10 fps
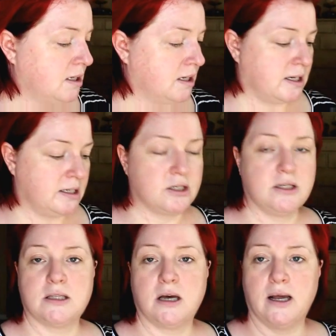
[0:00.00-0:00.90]
and I
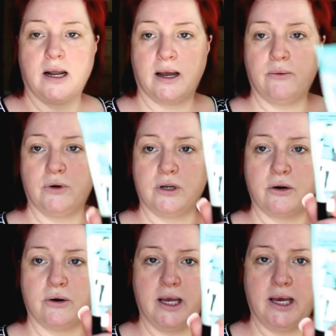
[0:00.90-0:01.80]
just thought I would
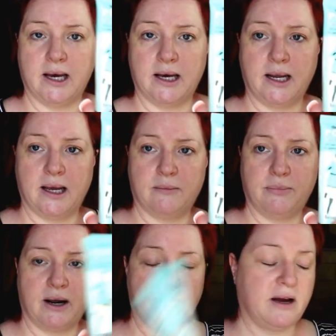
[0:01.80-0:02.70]
go ahead
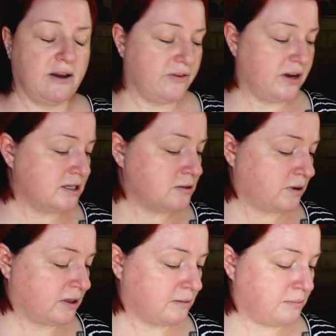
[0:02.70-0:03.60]
and prime my face
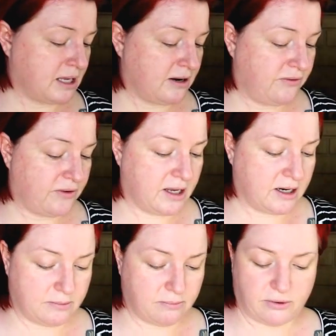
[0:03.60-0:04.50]
with the
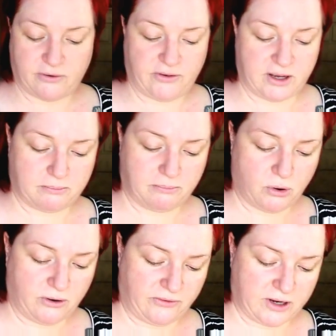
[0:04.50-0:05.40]
Benefit
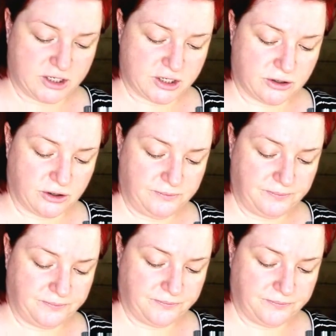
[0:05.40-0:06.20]
Professional